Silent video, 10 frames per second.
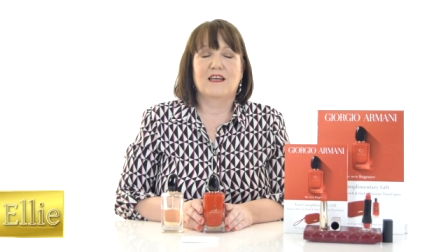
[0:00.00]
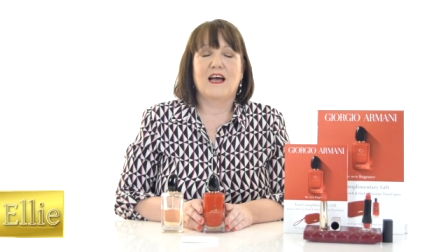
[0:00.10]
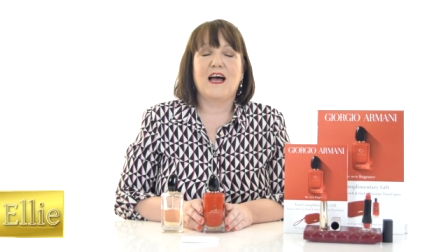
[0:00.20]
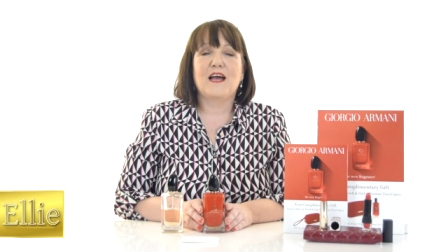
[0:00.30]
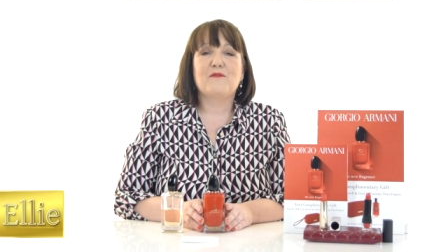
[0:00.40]

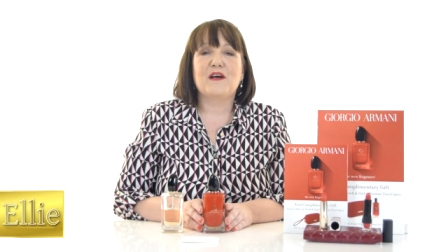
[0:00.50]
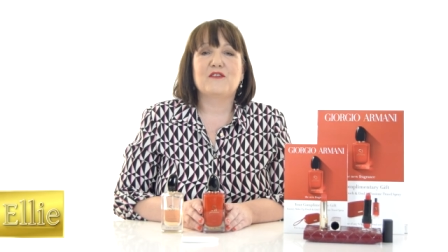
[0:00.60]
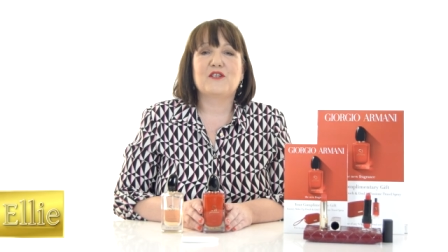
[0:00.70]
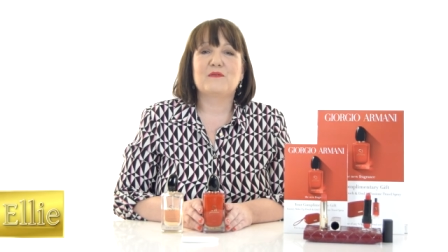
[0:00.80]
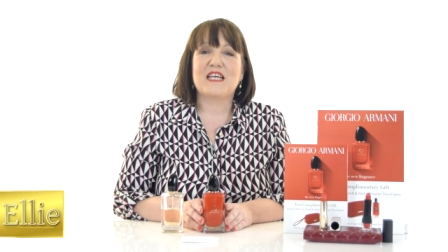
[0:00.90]
Hi,
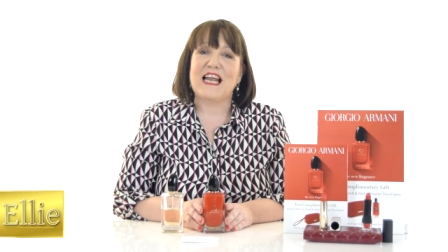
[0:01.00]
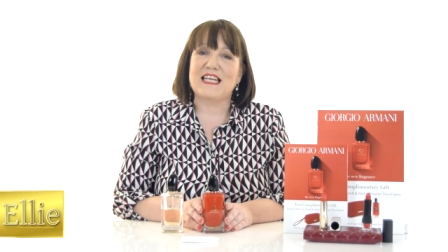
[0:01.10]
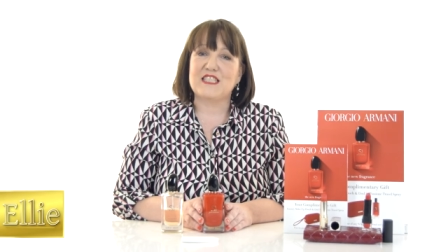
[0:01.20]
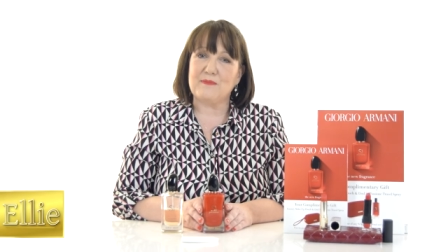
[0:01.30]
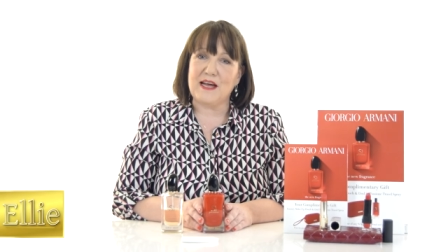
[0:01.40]
welcome to Ellie
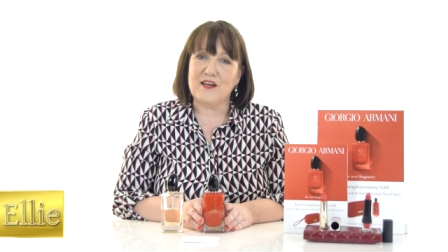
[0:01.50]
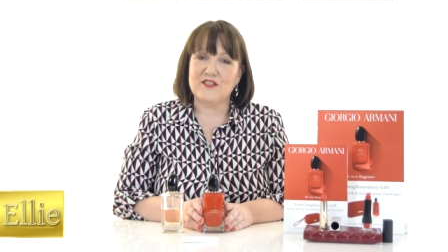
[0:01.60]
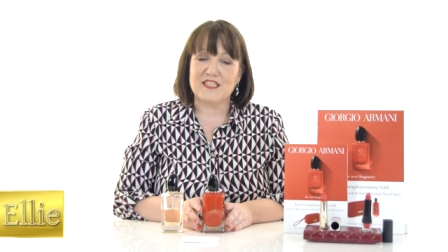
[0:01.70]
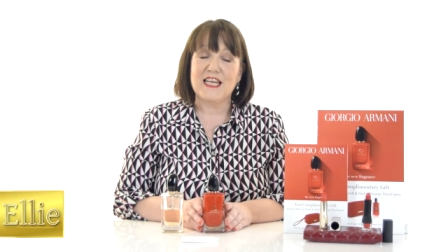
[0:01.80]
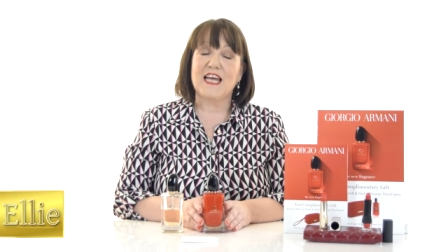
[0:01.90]
Smells,